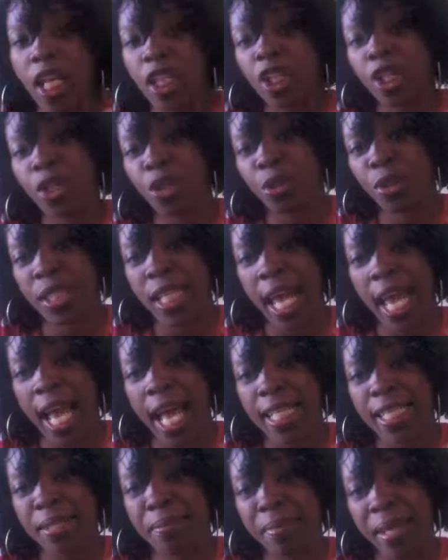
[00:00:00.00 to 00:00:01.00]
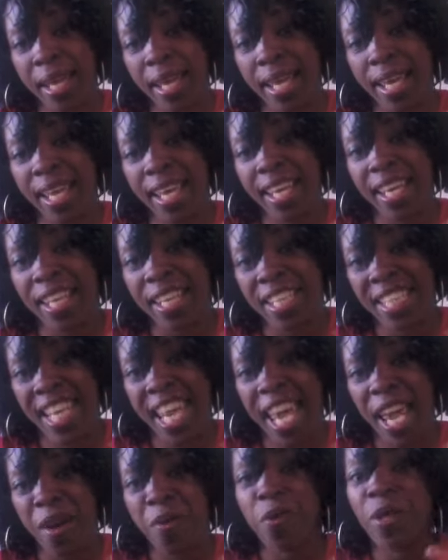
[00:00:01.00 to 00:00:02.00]
out to you, Jasmine.
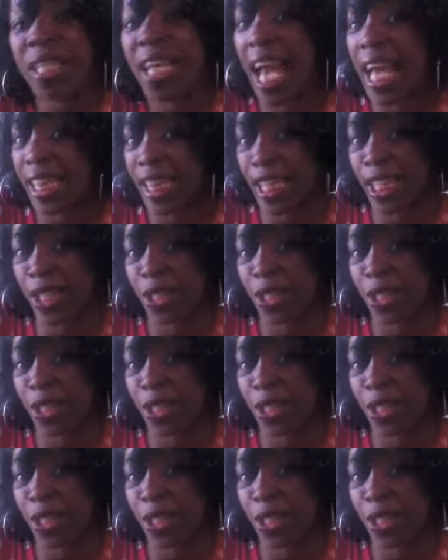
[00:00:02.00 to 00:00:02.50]
Yay, we got this,